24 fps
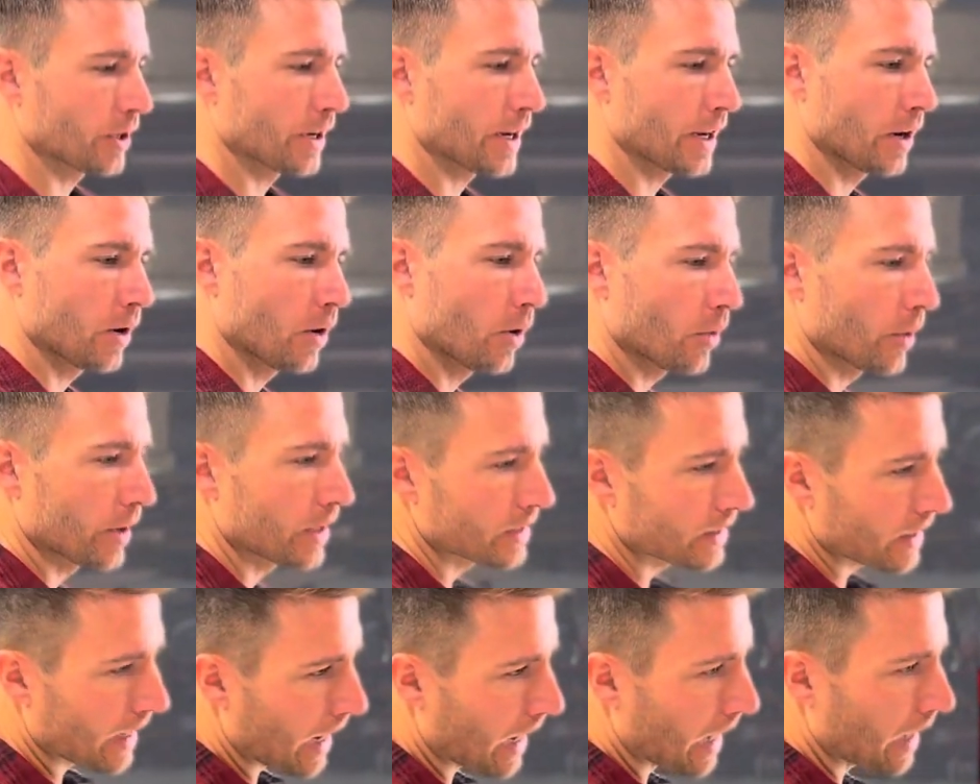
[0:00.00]
can
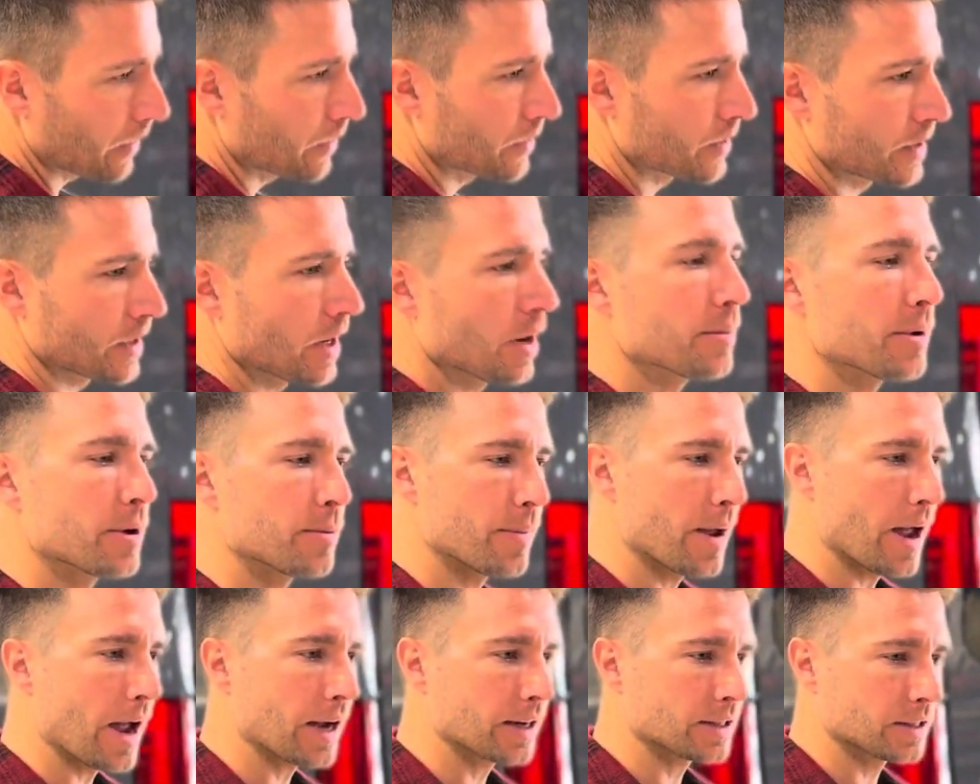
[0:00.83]
always have some
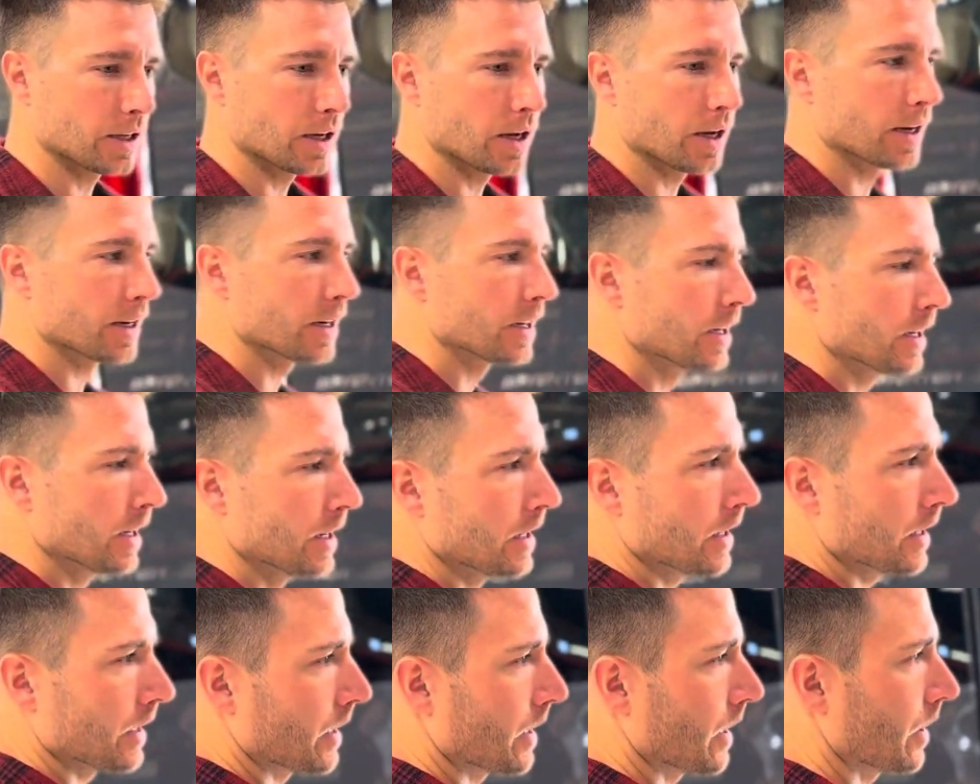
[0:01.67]
impact on,
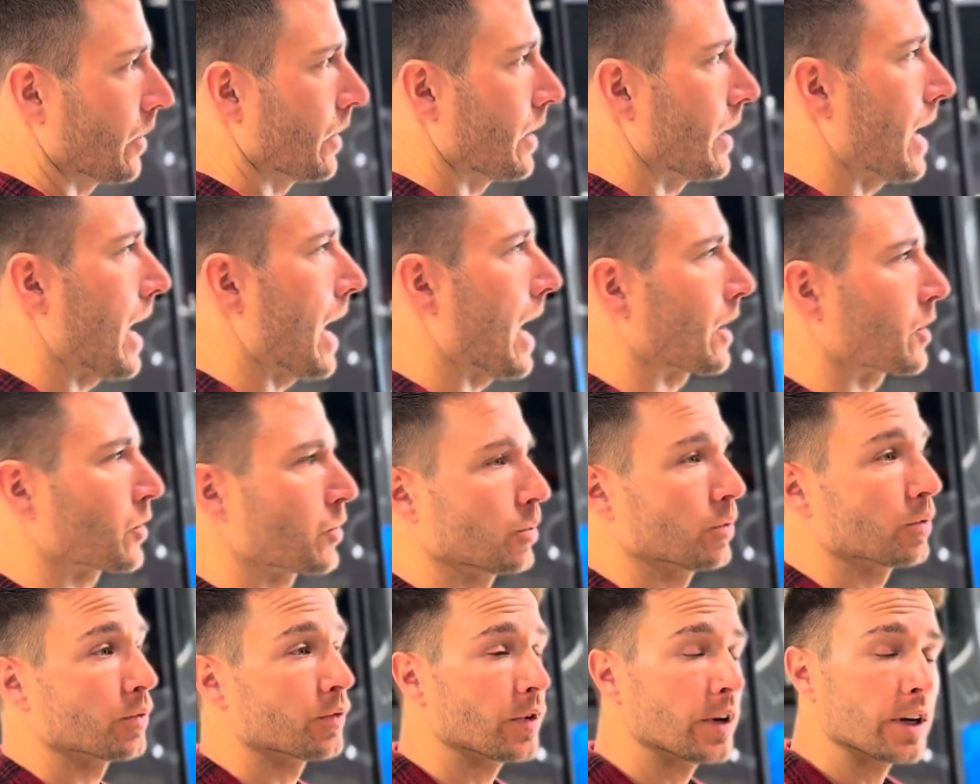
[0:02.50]
the
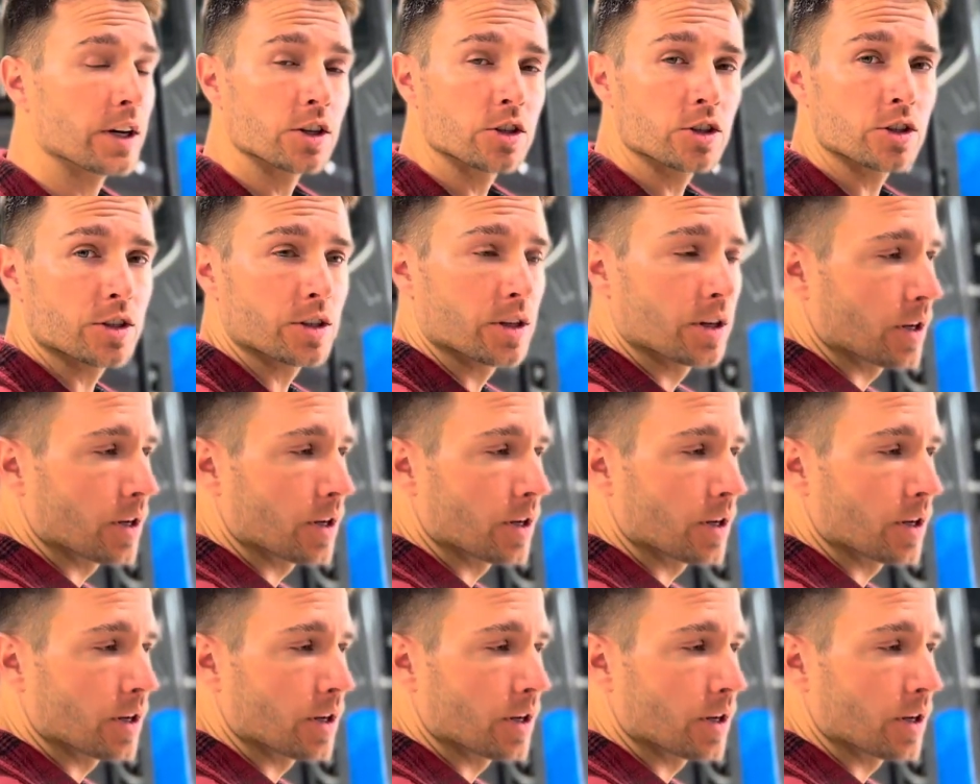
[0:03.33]
actual finish, the